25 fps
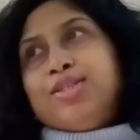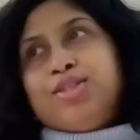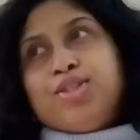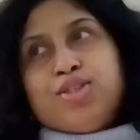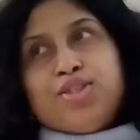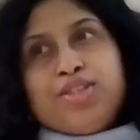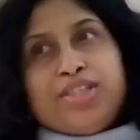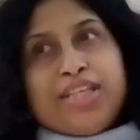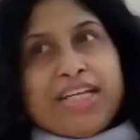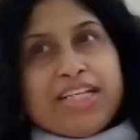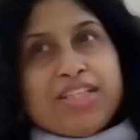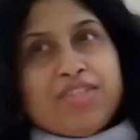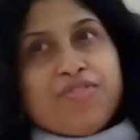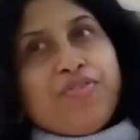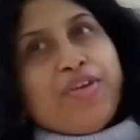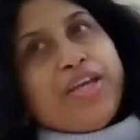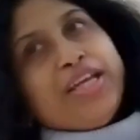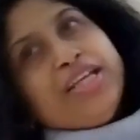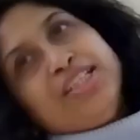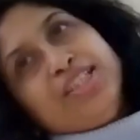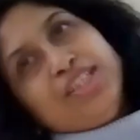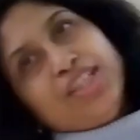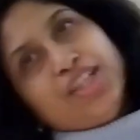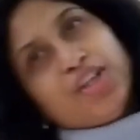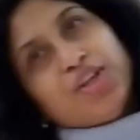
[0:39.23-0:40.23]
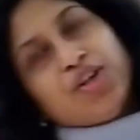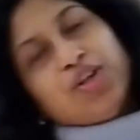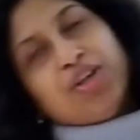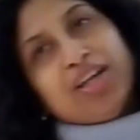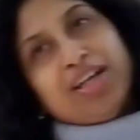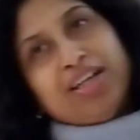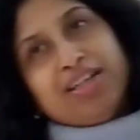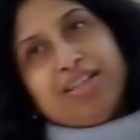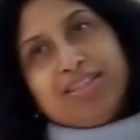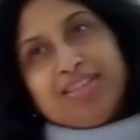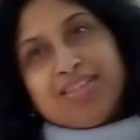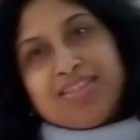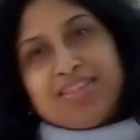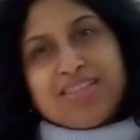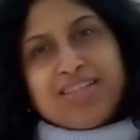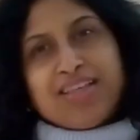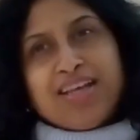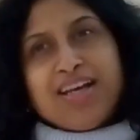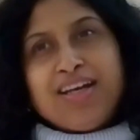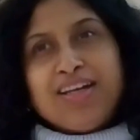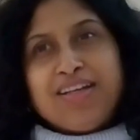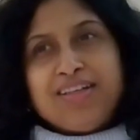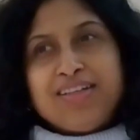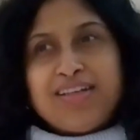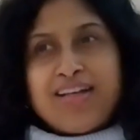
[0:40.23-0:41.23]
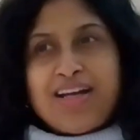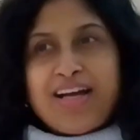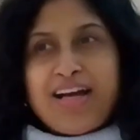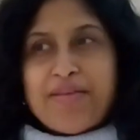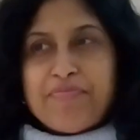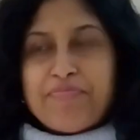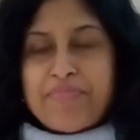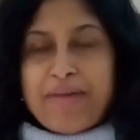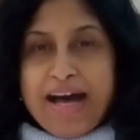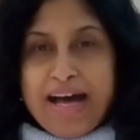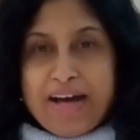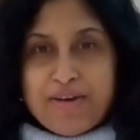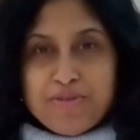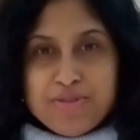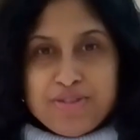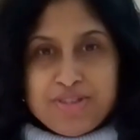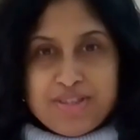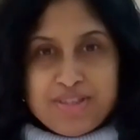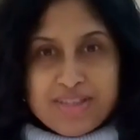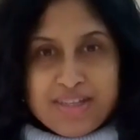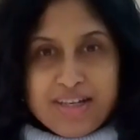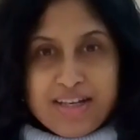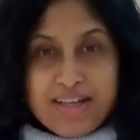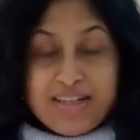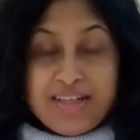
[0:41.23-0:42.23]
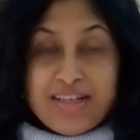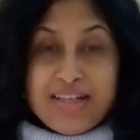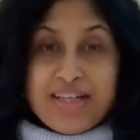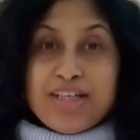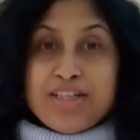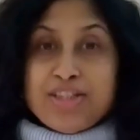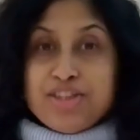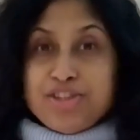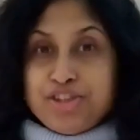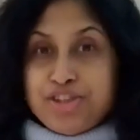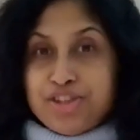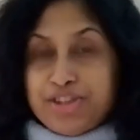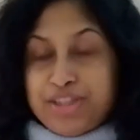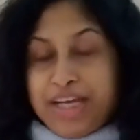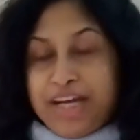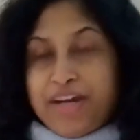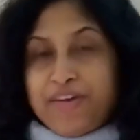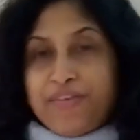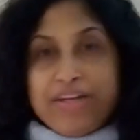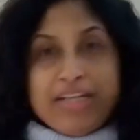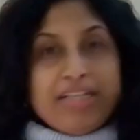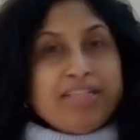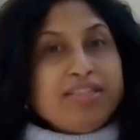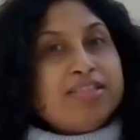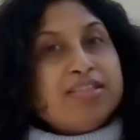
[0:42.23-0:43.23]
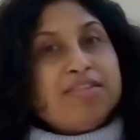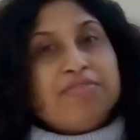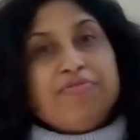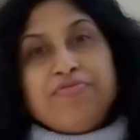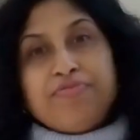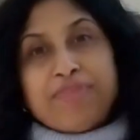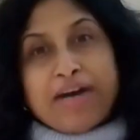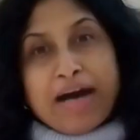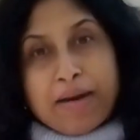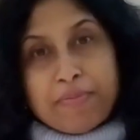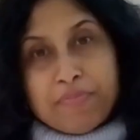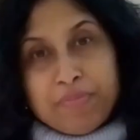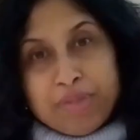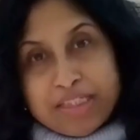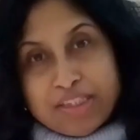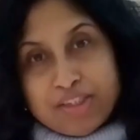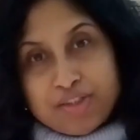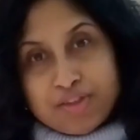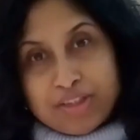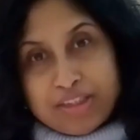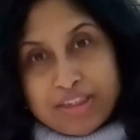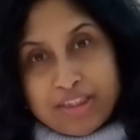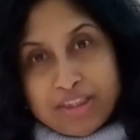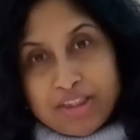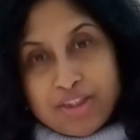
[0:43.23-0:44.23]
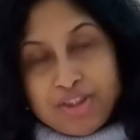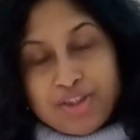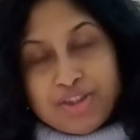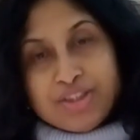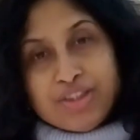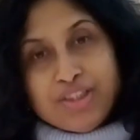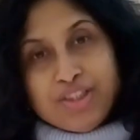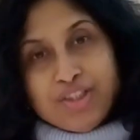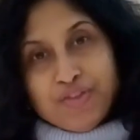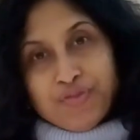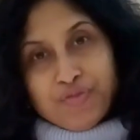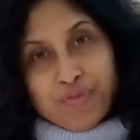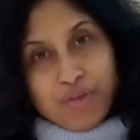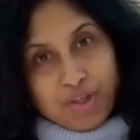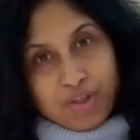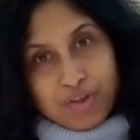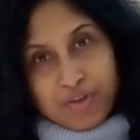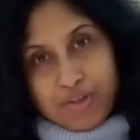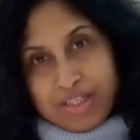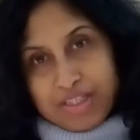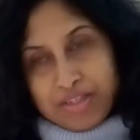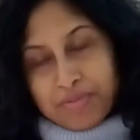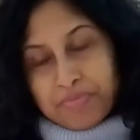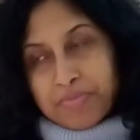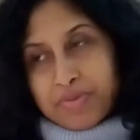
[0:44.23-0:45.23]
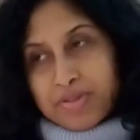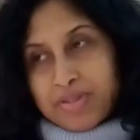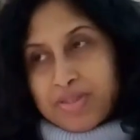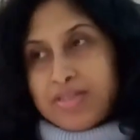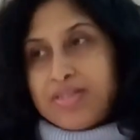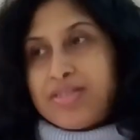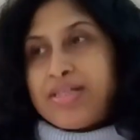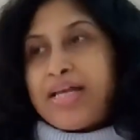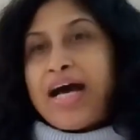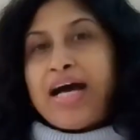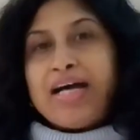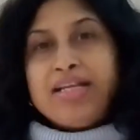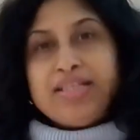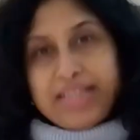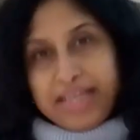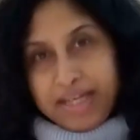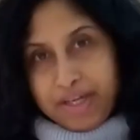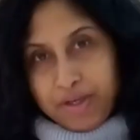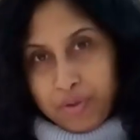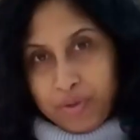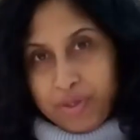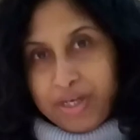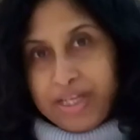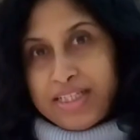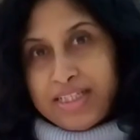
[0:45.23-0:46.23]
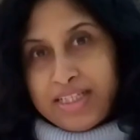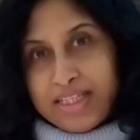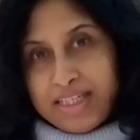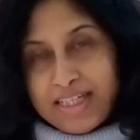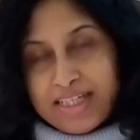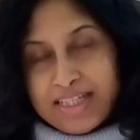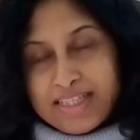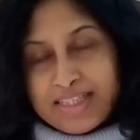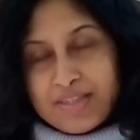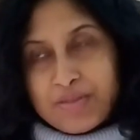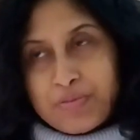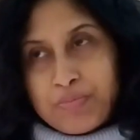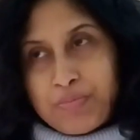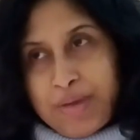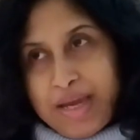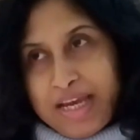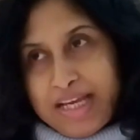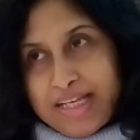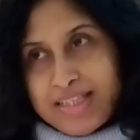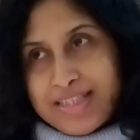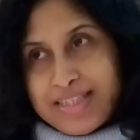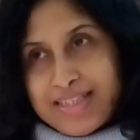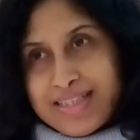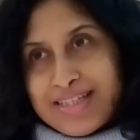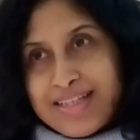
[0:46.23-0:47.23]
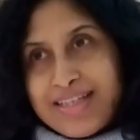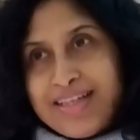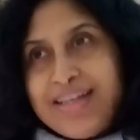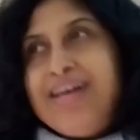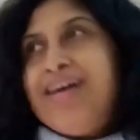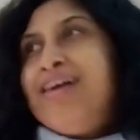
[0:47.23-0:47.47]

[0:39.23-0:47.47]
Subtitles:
Today's video is about sharing some family traditions for Christmas and decorating a space.